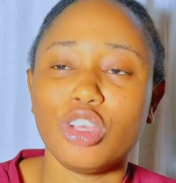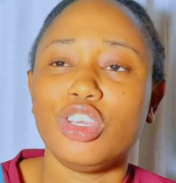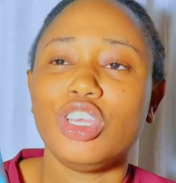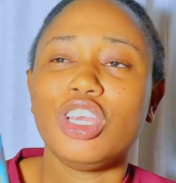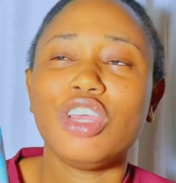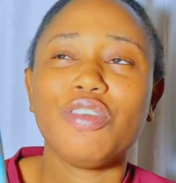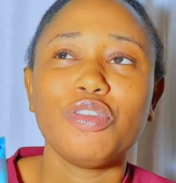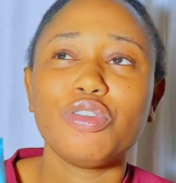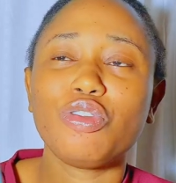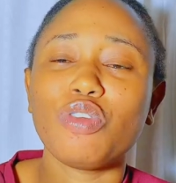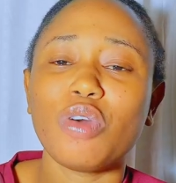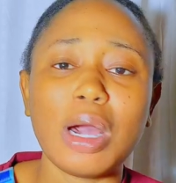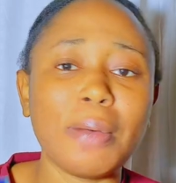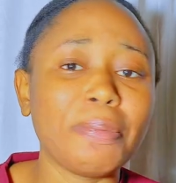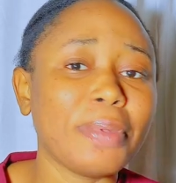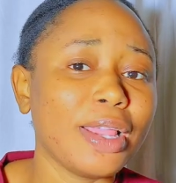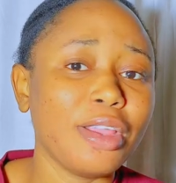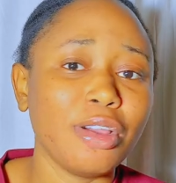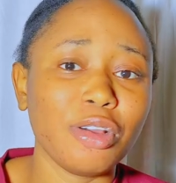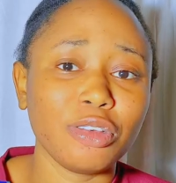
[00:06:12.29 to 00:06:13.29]
If you don't
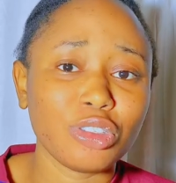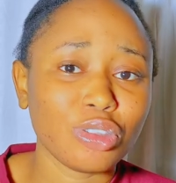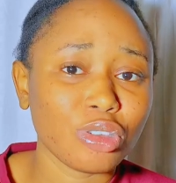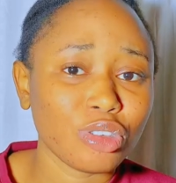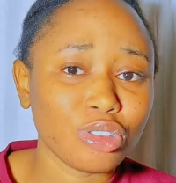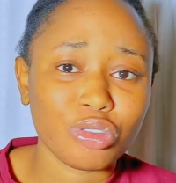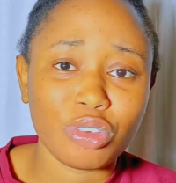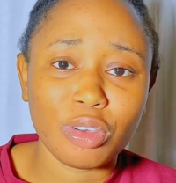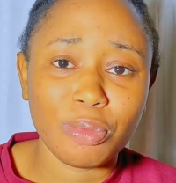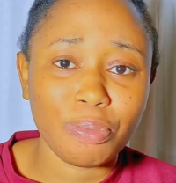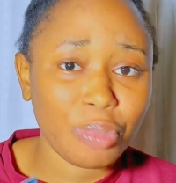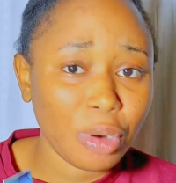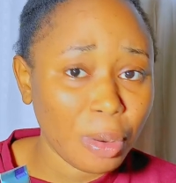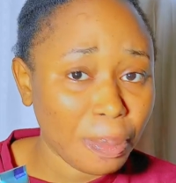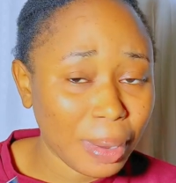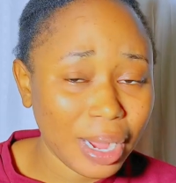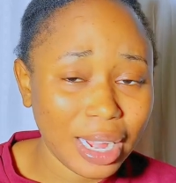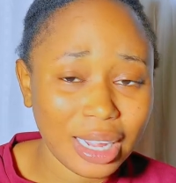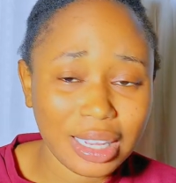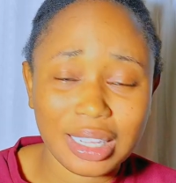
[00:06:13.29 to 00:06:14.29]
apply your sunscreen
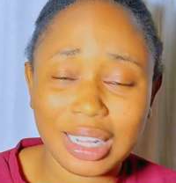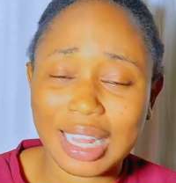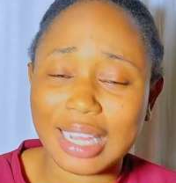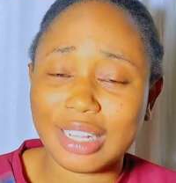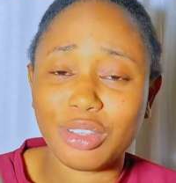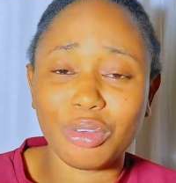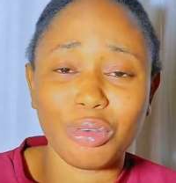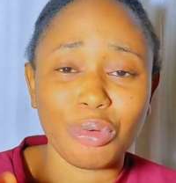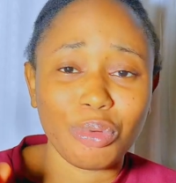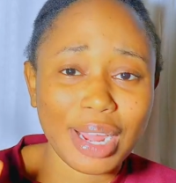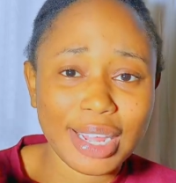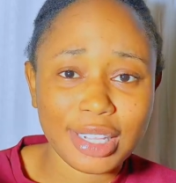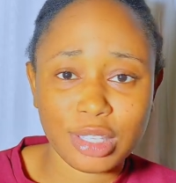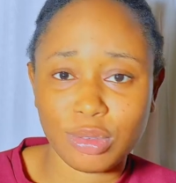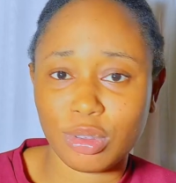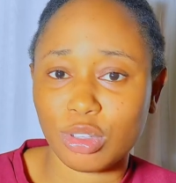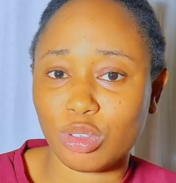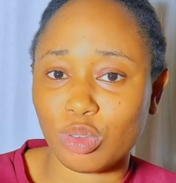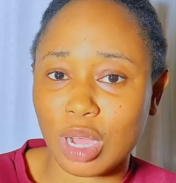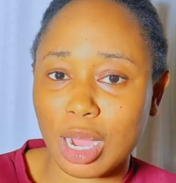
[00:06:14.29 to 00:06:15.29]
properly, like the right
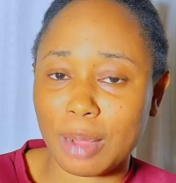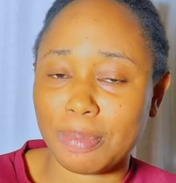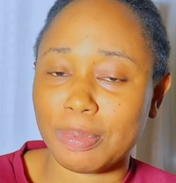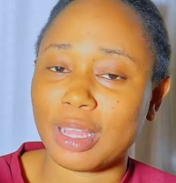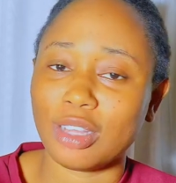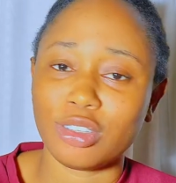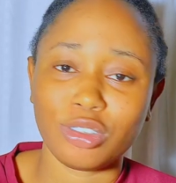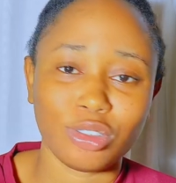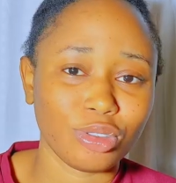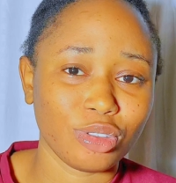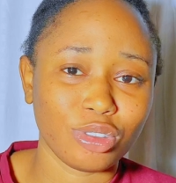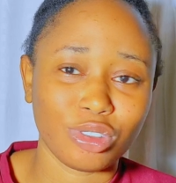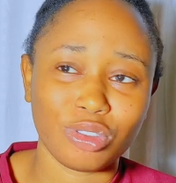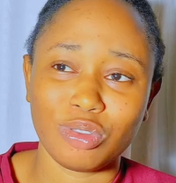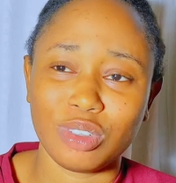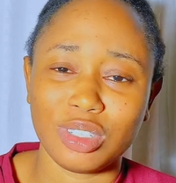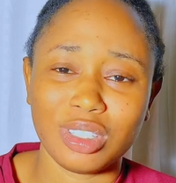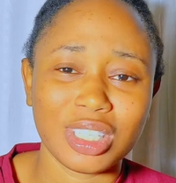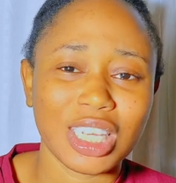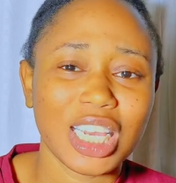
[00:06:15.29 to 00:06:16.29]
way to apply
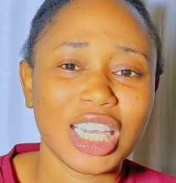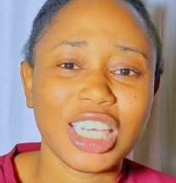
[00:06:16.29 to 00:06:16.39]
sunscreens,